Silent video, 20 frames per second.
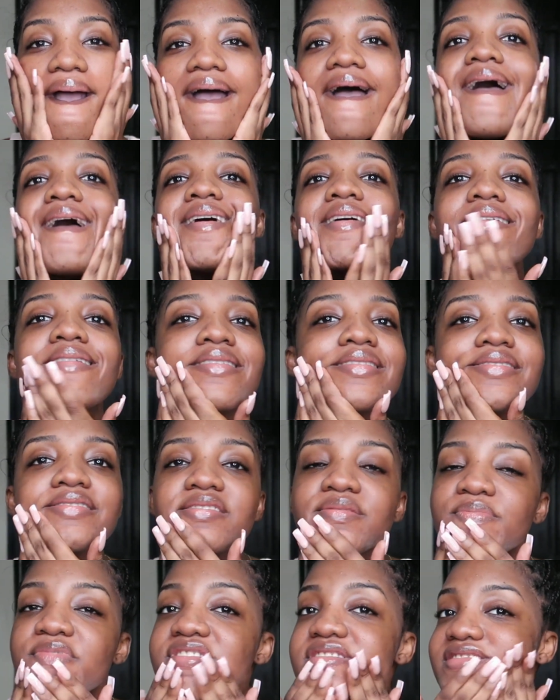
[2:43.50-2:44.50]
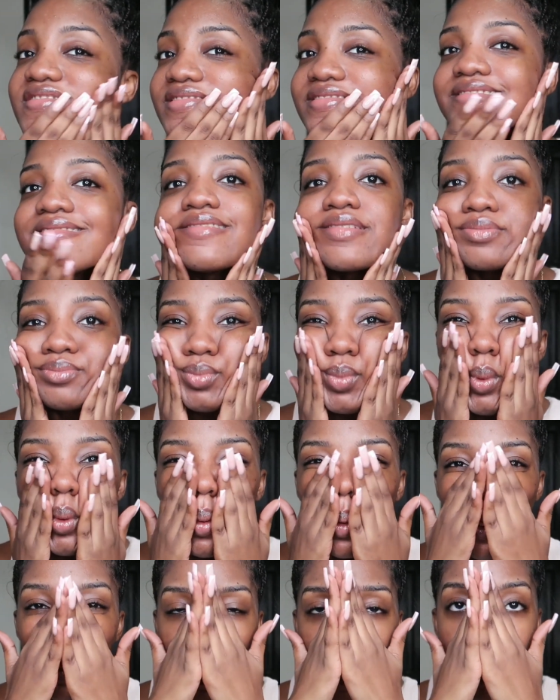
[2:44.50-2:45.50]
and basically
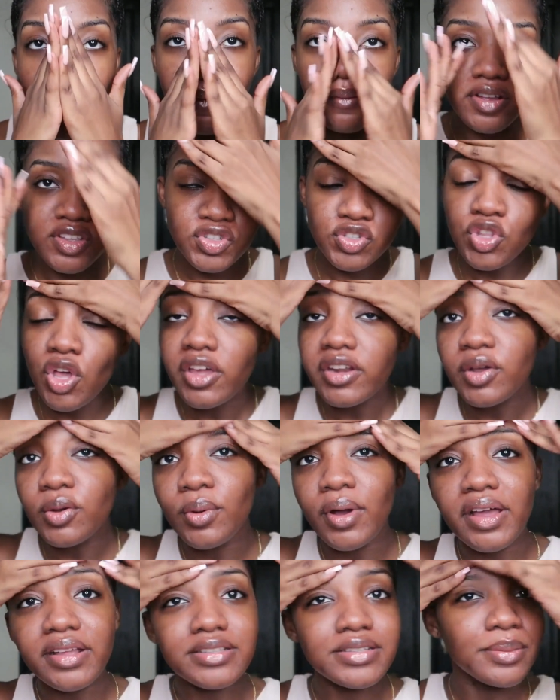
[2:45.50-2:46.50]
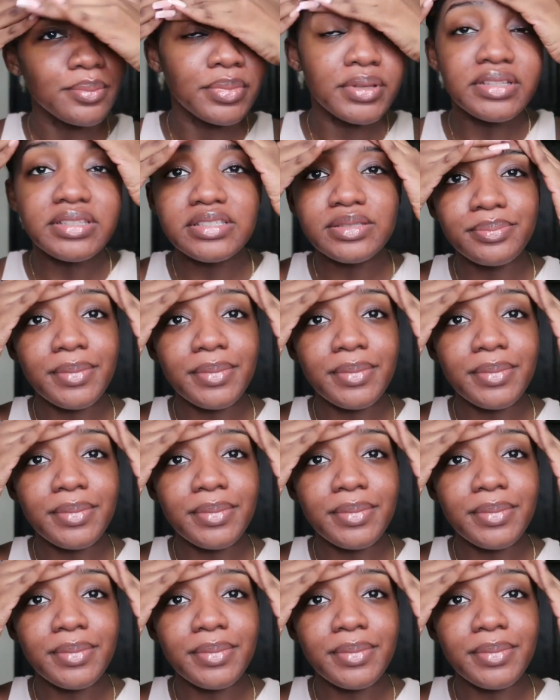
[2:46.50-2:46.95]
restored it quite a bit.